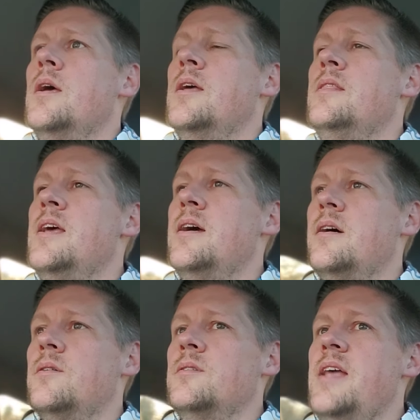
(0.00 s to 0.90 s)

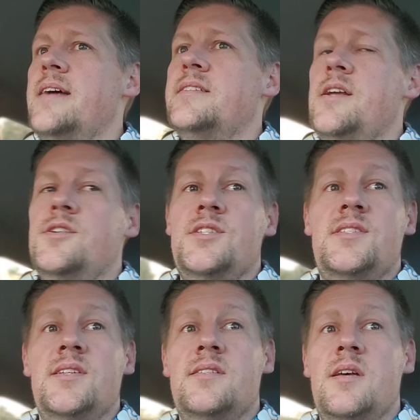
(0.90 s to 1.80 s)
Now, next energy
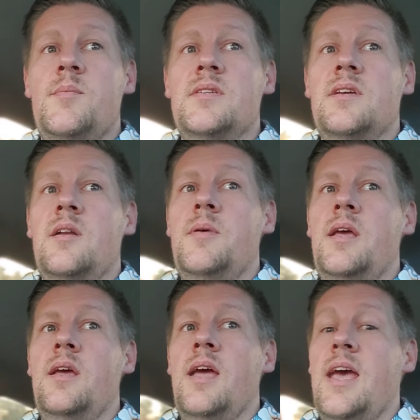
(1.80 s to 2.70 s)
system is going to
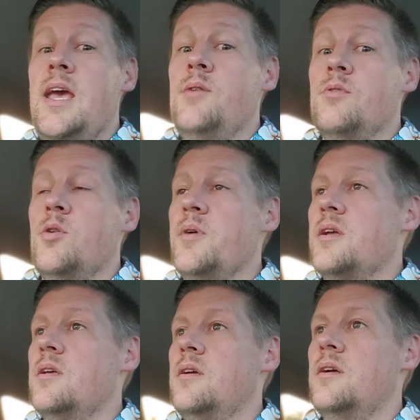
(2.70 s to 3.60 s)
be aerobic
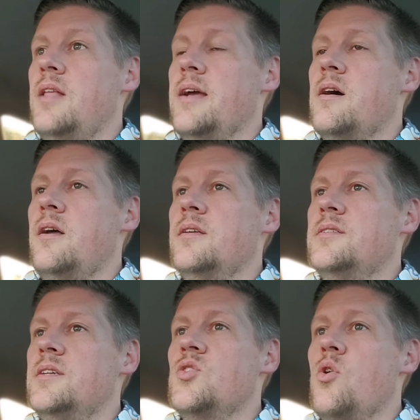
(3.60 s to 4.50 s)

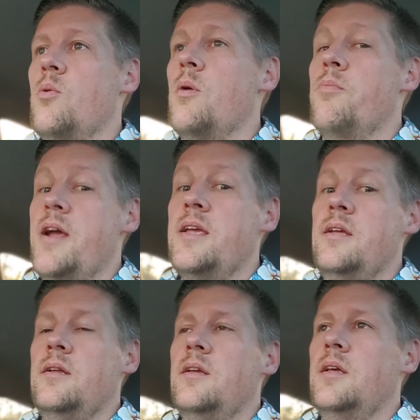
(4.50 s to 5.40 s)
glycolysis, or we're
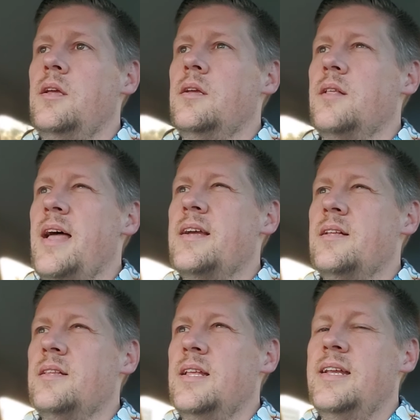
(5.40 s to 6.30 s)
breaking
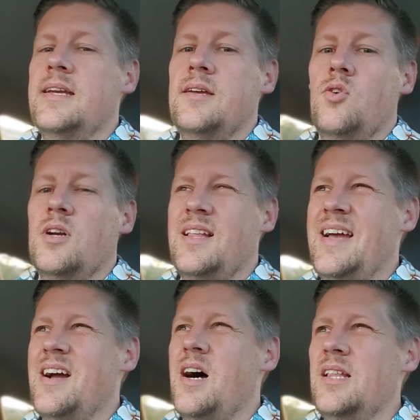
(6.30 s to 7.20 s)
glycolytic, or
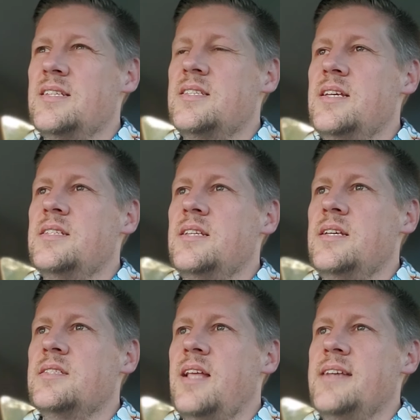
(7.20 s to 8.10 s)
glycolysis
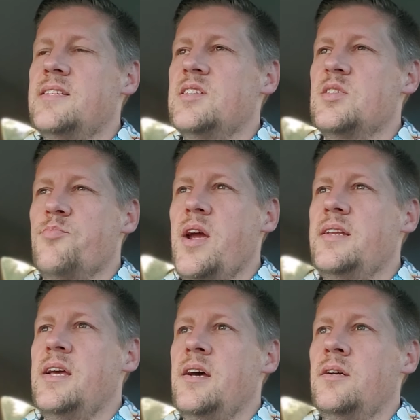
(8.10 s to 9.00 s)
is lysis is
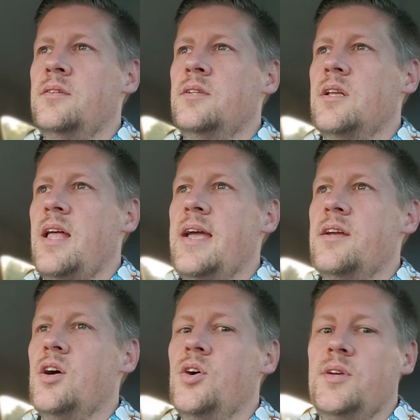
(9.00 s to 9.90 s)
breakdown,
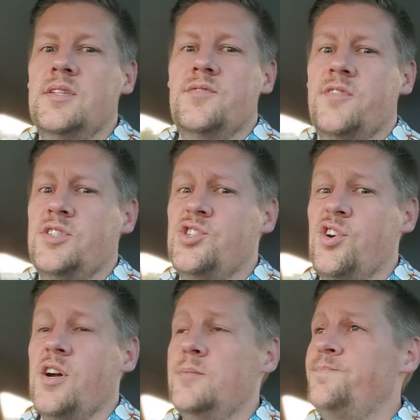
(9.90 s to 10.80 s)
glyco is for
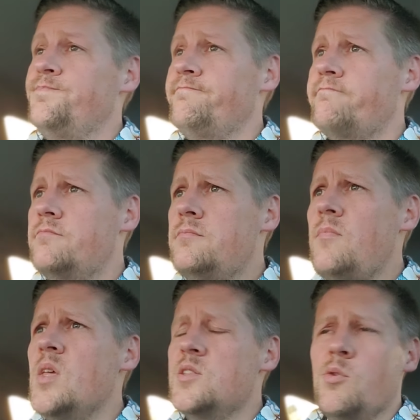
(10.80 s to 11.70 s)
sugar.
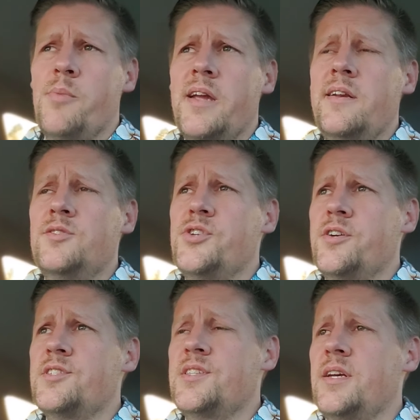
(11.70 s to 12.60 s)
So we're breaking down sugar
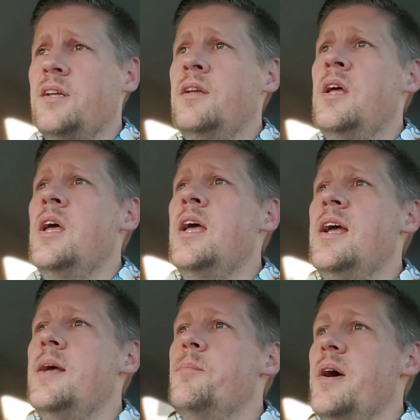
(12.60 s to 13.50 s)
still,
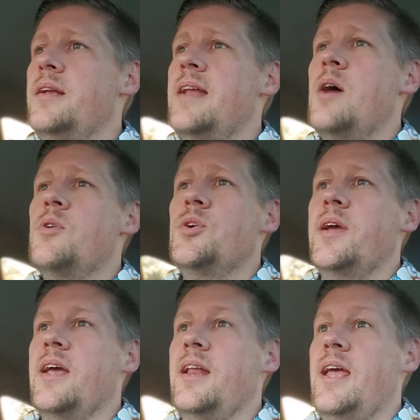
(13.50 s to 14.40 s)
but now we're doing
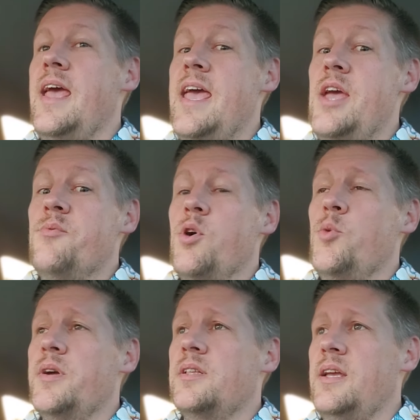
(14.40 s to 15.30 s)
it
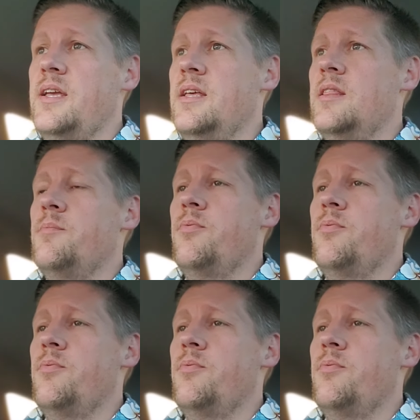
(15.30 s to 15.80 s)
aerobically in the